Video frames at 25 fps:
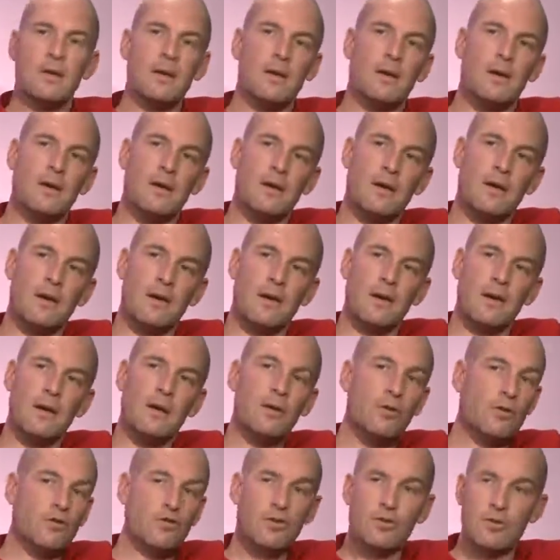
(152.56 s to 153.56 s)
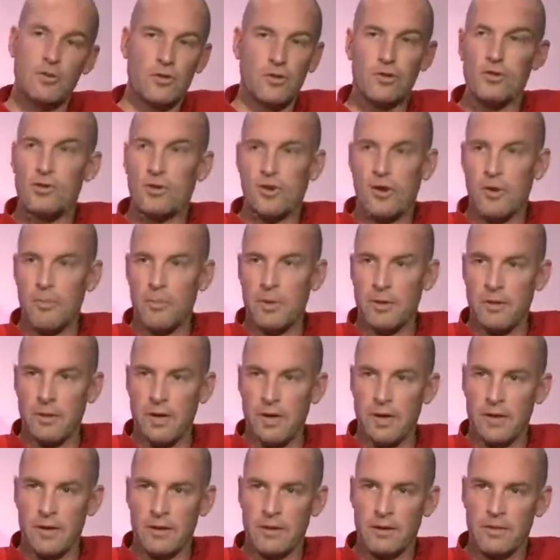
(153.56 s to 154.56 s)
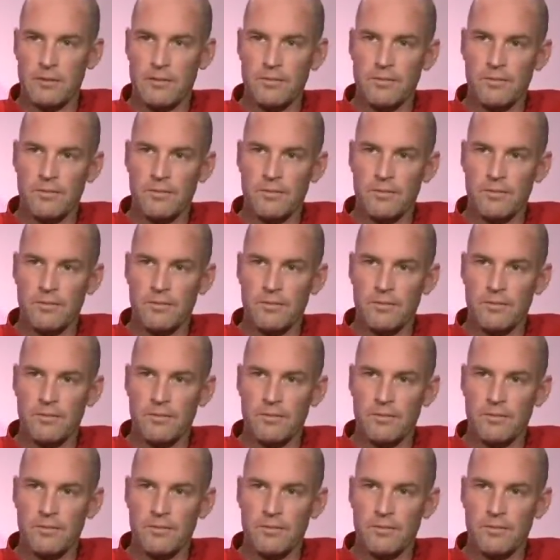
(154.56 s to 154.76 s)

and also good copywriting.